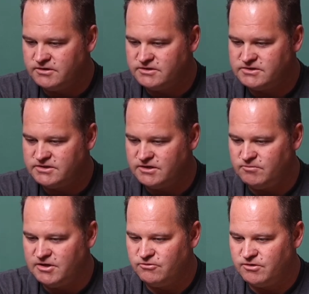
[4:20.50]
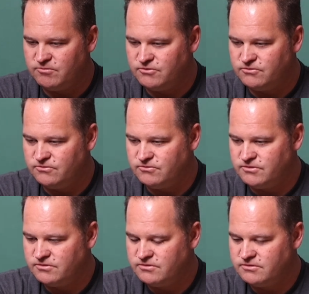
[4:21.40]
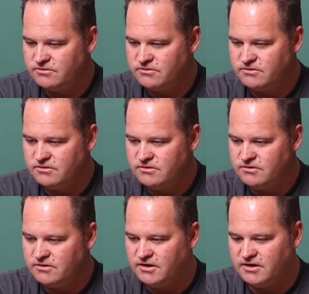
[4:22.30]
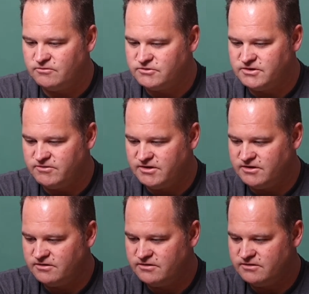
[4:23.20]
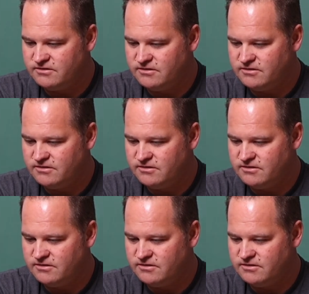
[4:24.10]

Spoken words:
Let's see, metering mode. Yeah, we'll leave that at